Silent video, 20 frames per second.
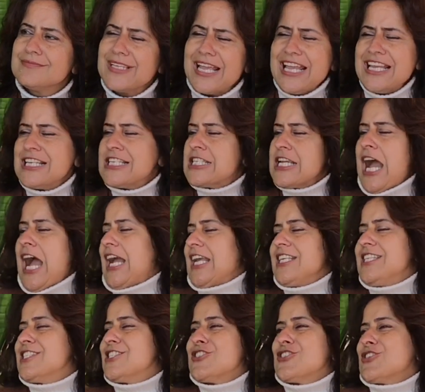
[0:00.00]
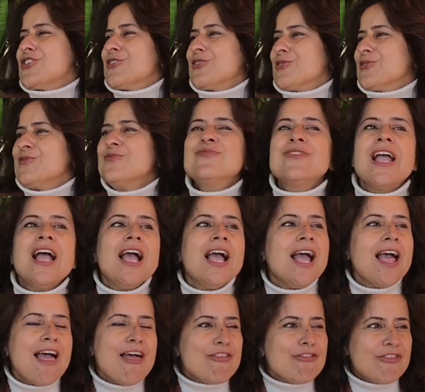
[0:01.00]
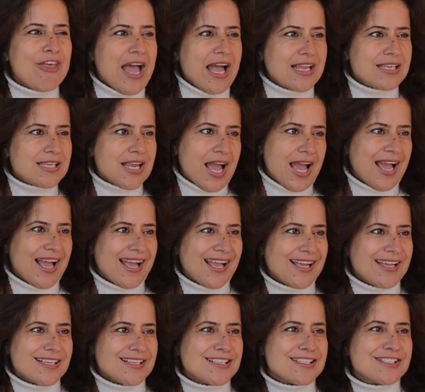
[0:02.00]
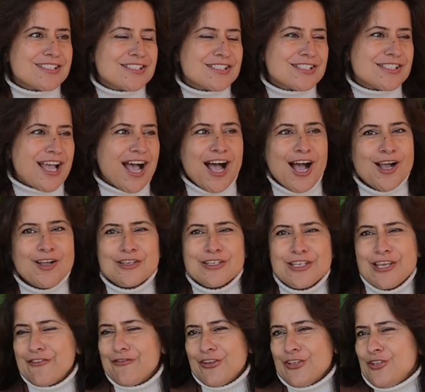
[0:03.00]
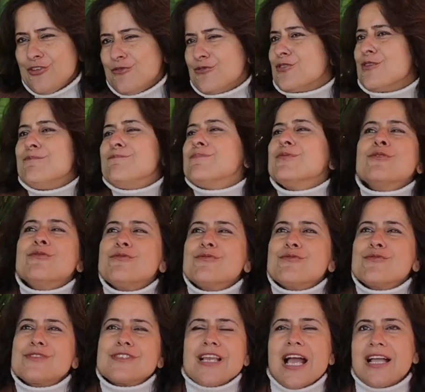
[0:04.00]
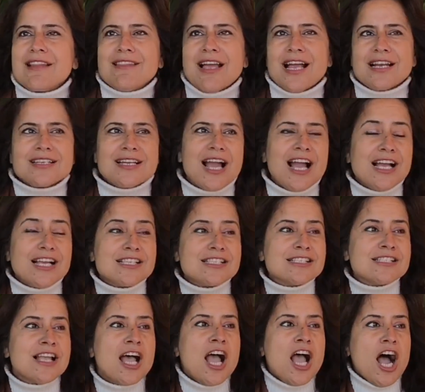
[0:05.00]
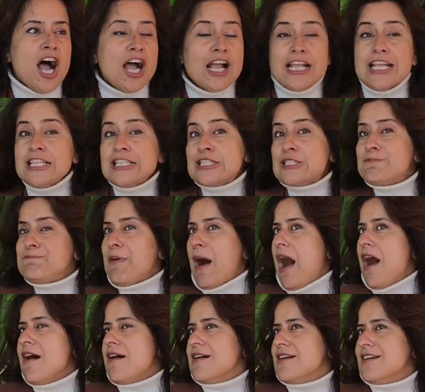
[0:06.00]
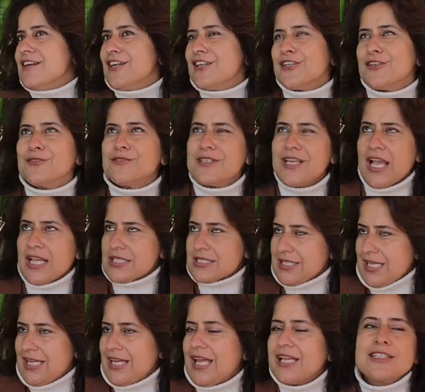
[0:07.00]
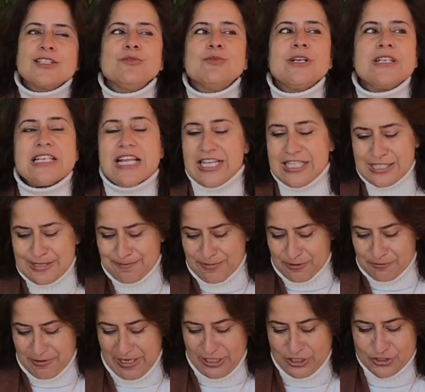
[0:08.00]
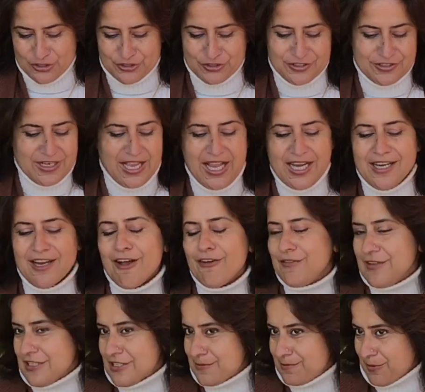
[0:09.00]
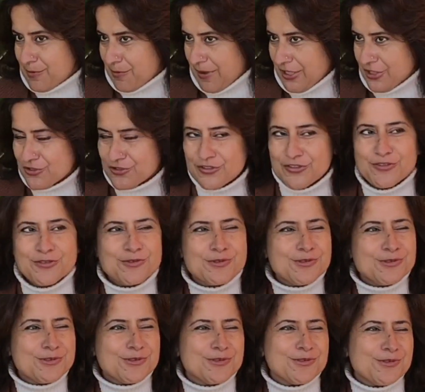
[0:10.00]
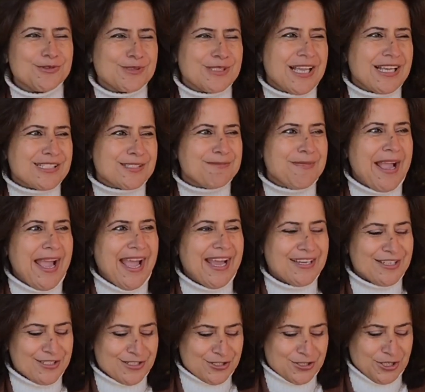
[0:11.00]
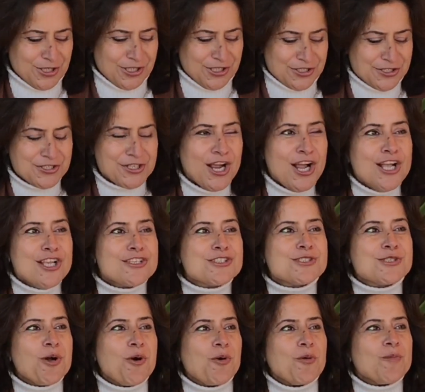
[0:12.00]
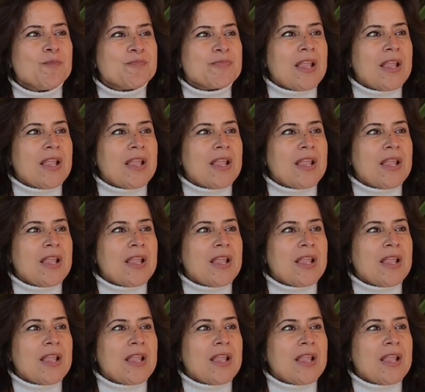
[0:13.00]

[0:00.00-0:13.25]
Enticed you. That has given you the boost, that has inspired you. Yes, I like the word inspiration. I love inspiration. Ooh, yes, my hand is charged. So